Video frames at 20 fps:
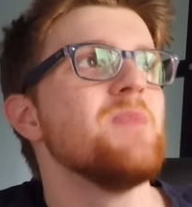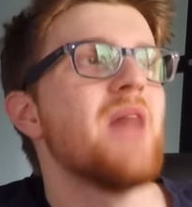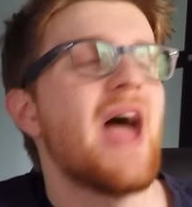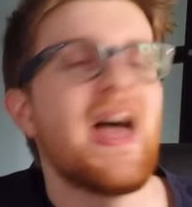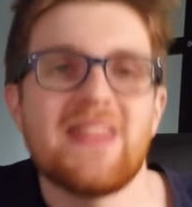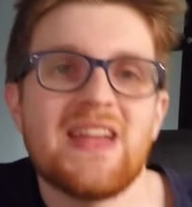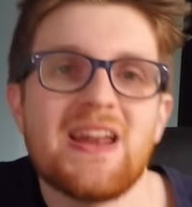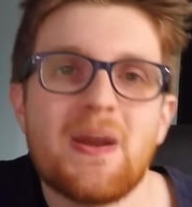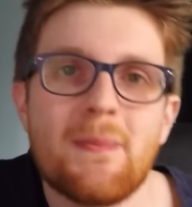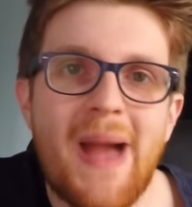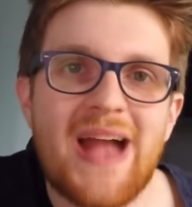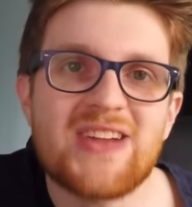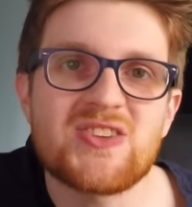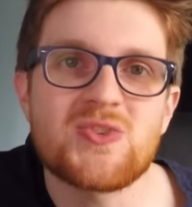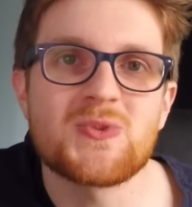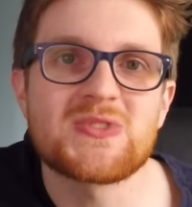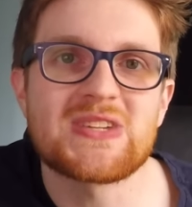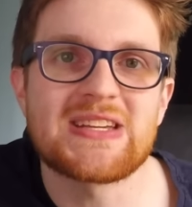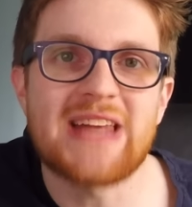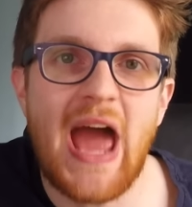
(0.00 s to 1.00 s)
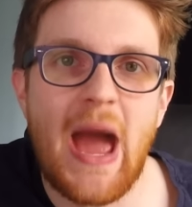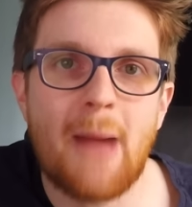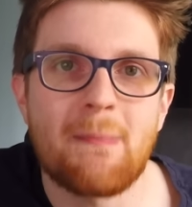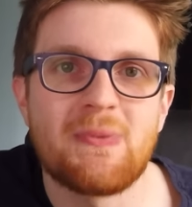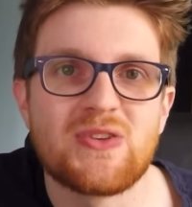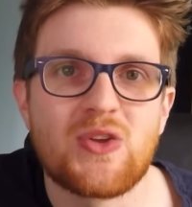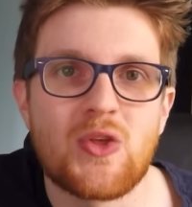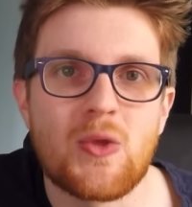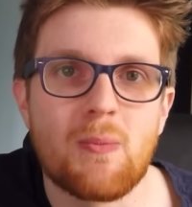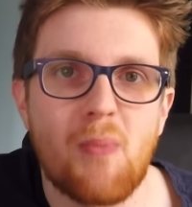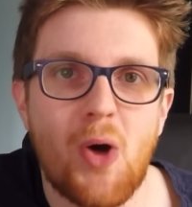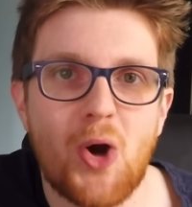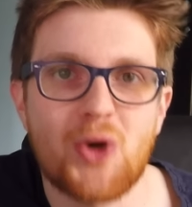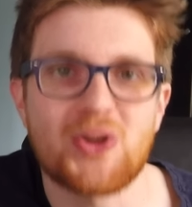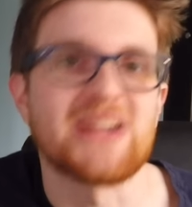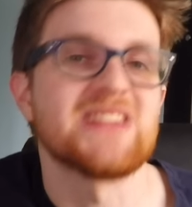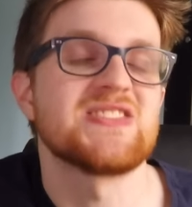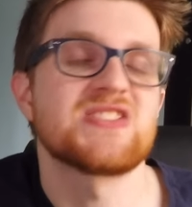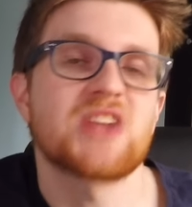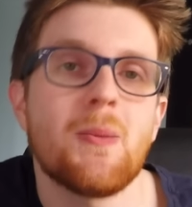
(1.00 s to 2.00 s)
and then imagine what's going to happen to the
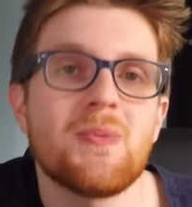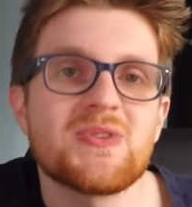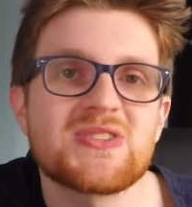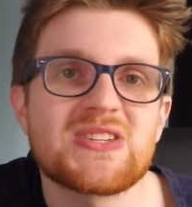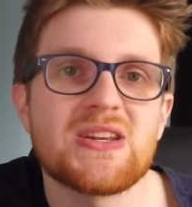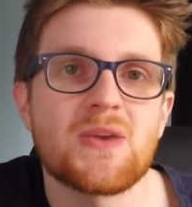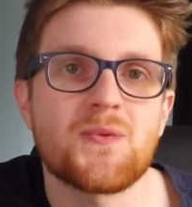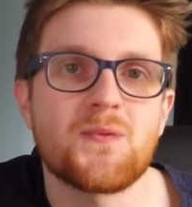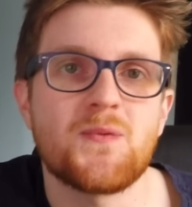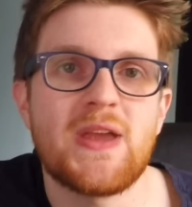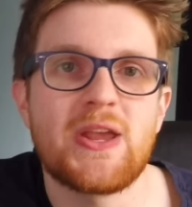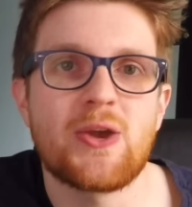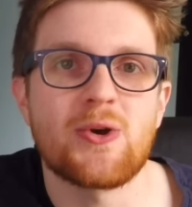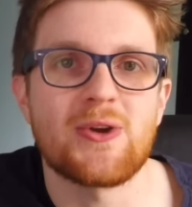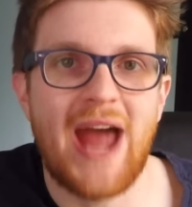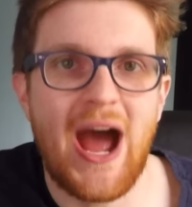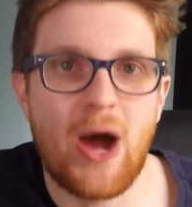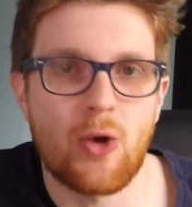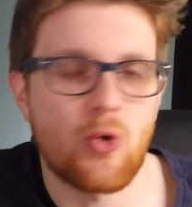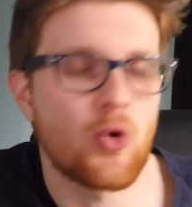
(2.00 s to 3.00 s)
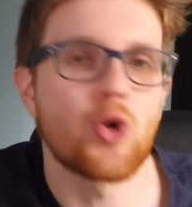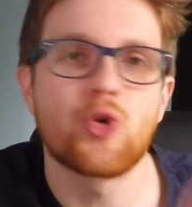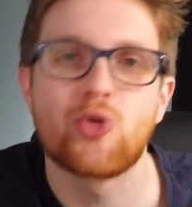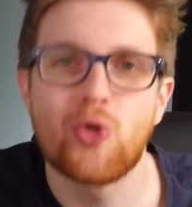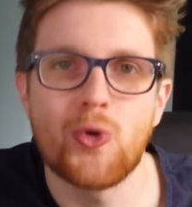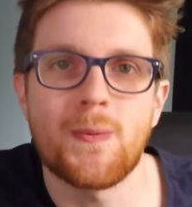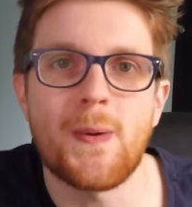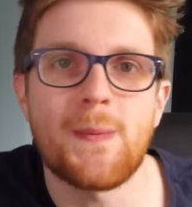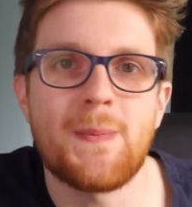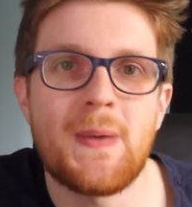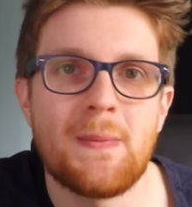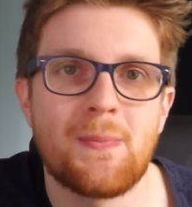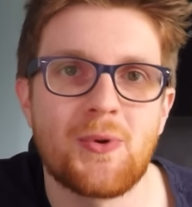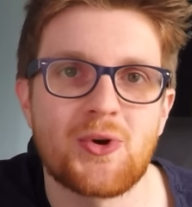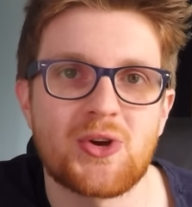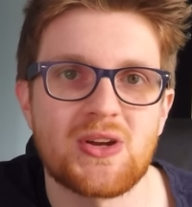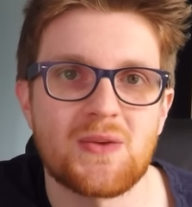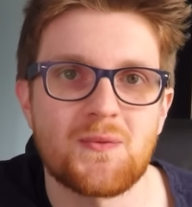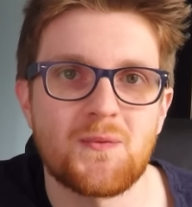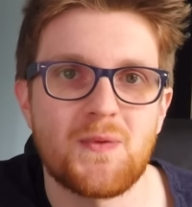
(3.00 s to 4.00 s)
market. Someone's going to figure it out, or a group of people
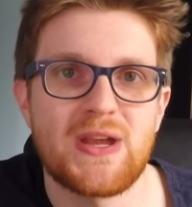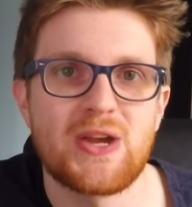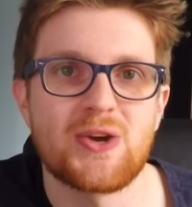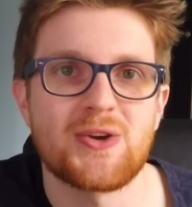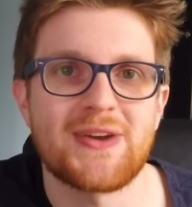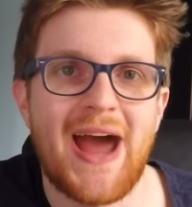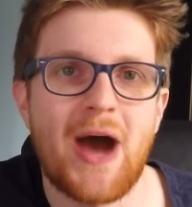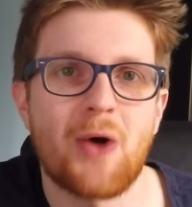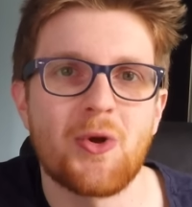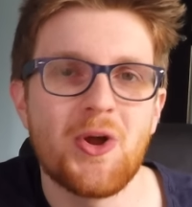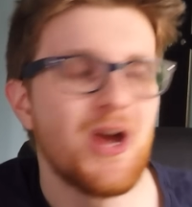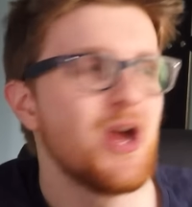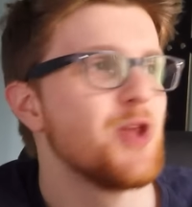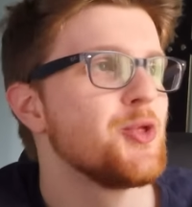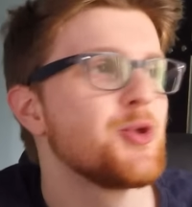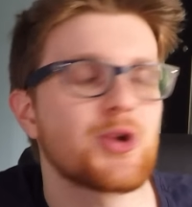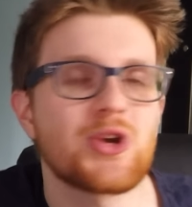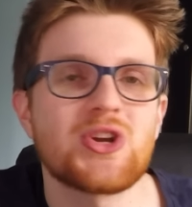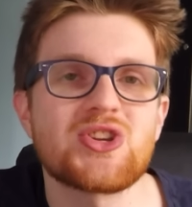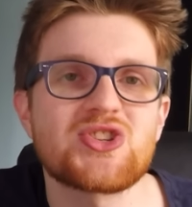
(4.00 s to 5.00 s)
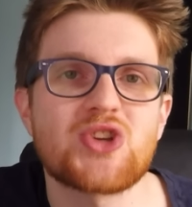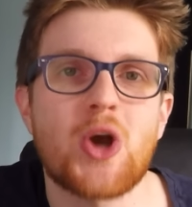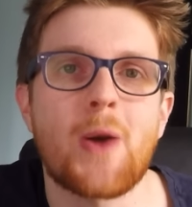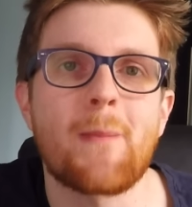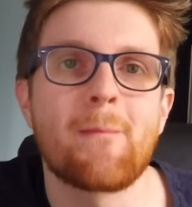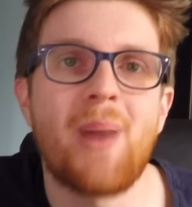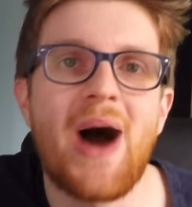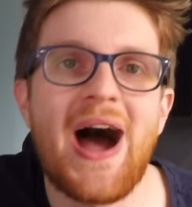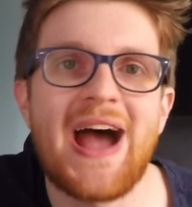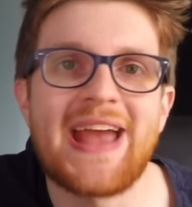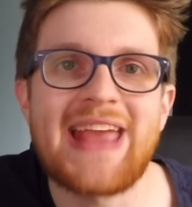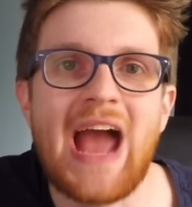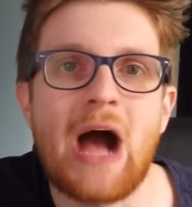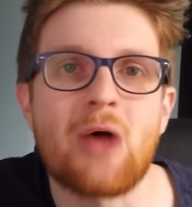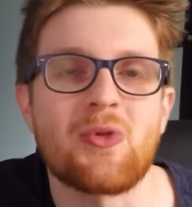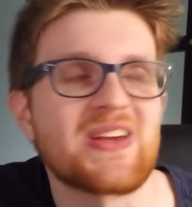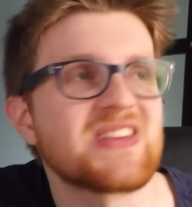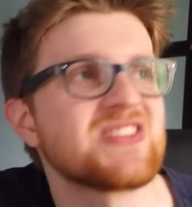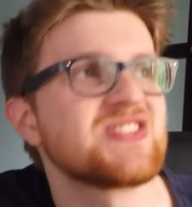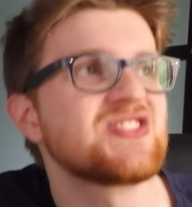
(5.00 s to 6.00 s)
are going to figure it out. They're going to start buying
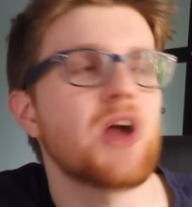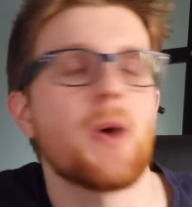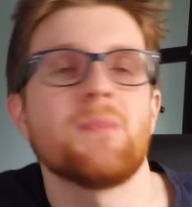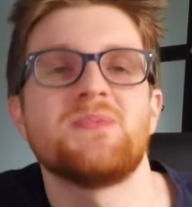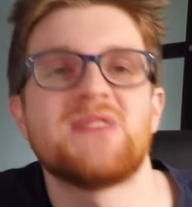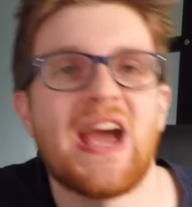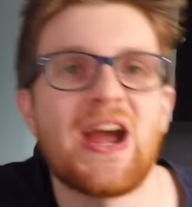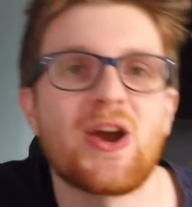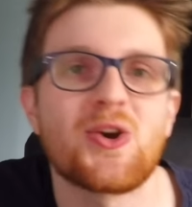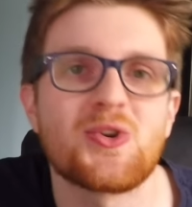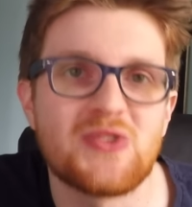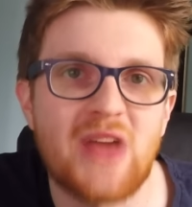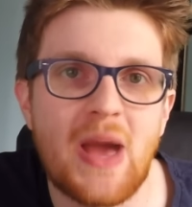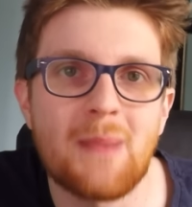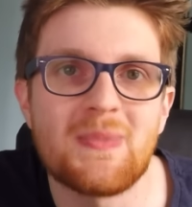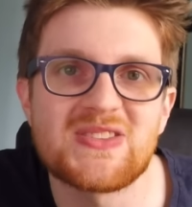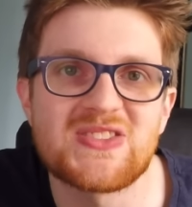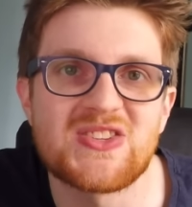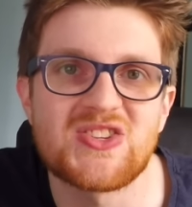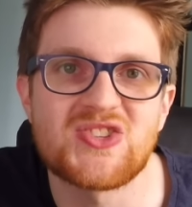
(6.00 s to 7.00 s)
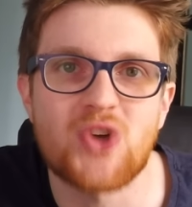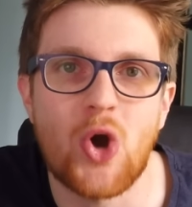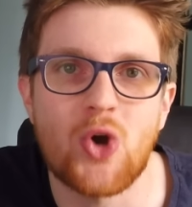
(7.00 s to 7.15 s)
out like Subterror Nemesis